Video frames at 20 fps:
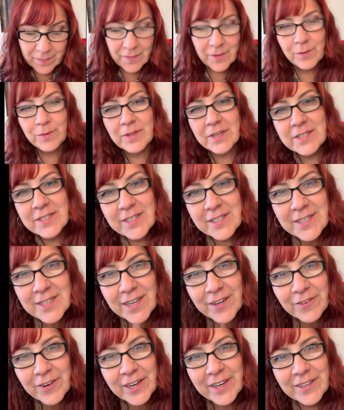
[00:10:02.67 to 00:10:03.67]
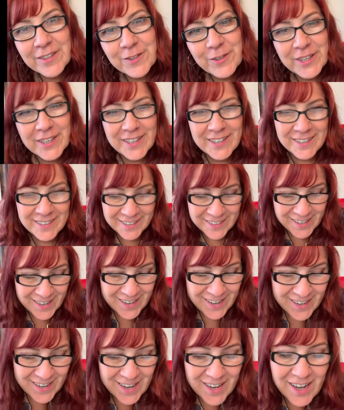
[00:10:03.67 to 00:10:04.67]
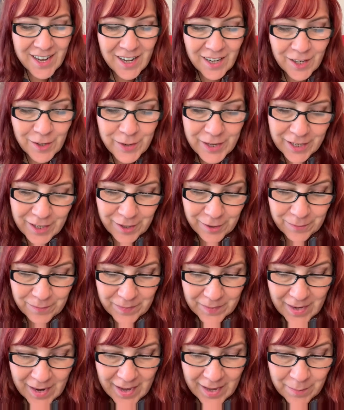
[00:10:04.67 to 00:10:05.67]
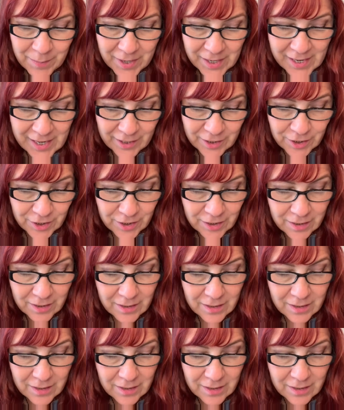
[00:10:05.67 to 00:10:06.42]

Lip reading: Let's just get right into it. Hello. I am Ganesh.